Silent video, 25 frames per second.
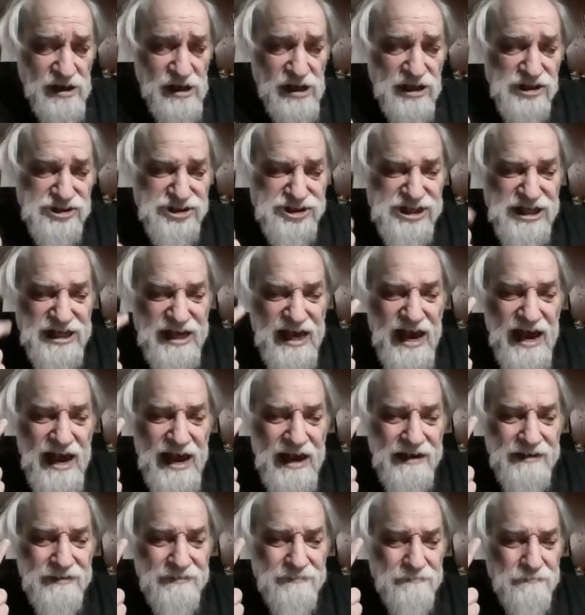she
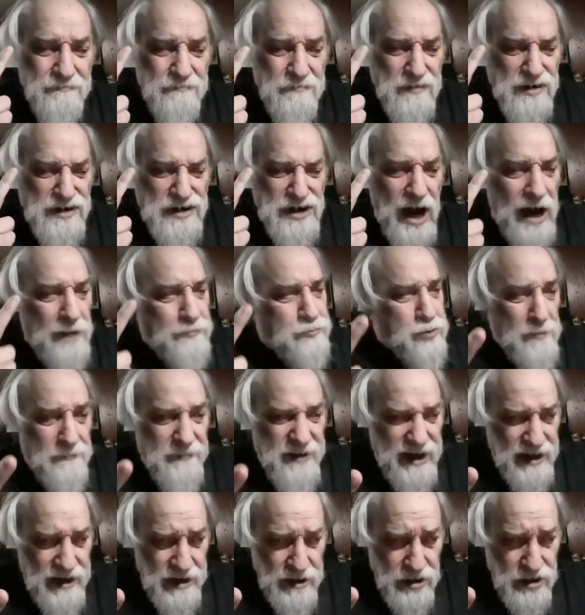had not
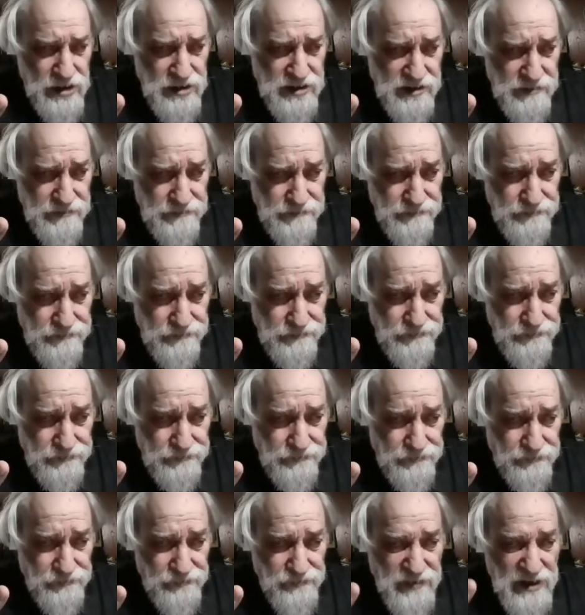prepared,
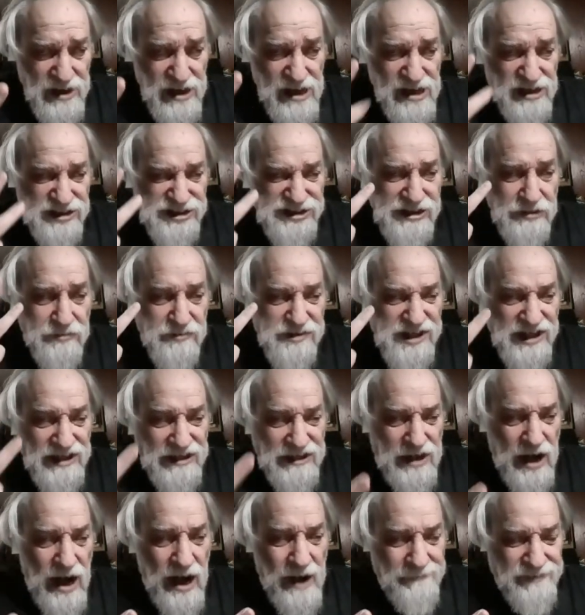she was
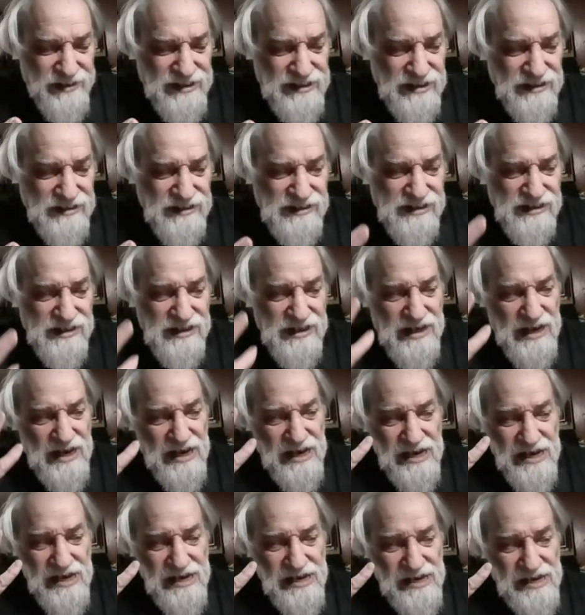incompetent
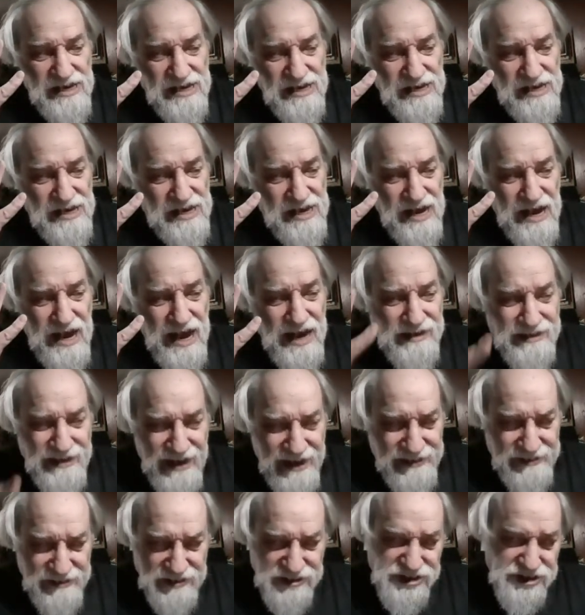and
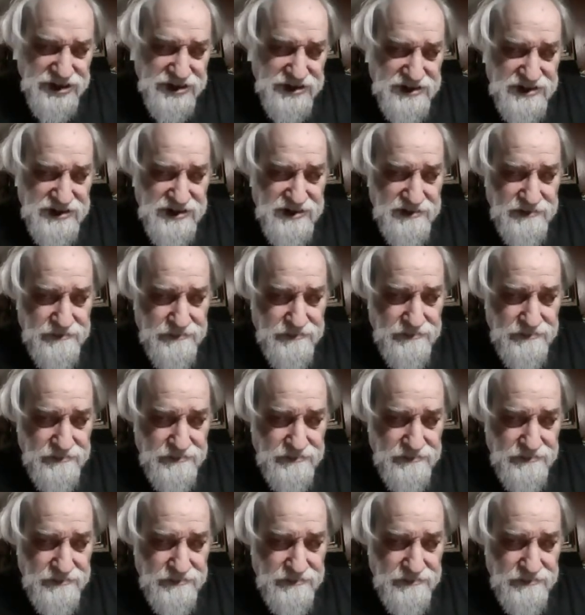negligent.